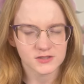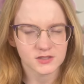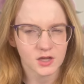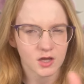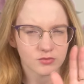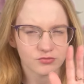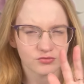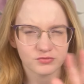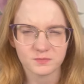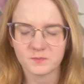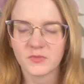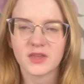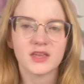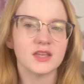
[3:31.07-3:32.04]
stuff,
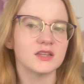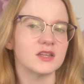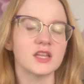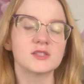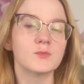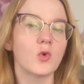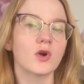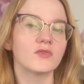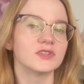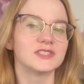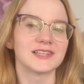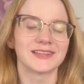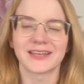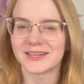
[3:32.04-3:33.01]
it, it's more of a
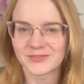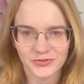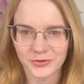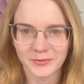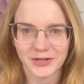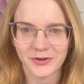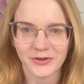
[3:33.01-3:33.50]
delight for me.